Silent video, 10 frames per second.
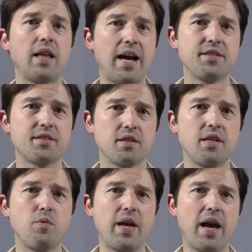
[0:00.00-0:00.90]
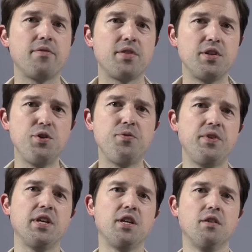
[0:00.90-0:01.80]
Lastly, we have the new
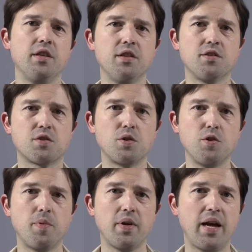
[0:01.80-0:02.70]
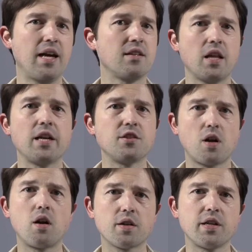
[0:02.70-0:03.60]
figure in this group, and like
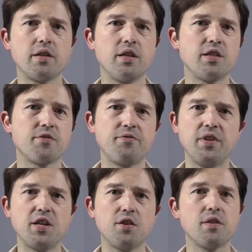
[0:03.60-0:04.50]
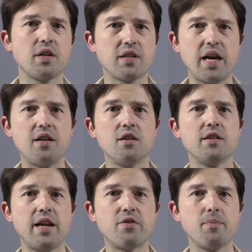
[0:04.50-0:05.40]
Tarkin, it's a figure that Kenner
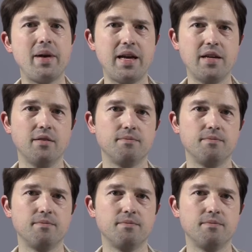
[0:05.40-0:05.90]
never made.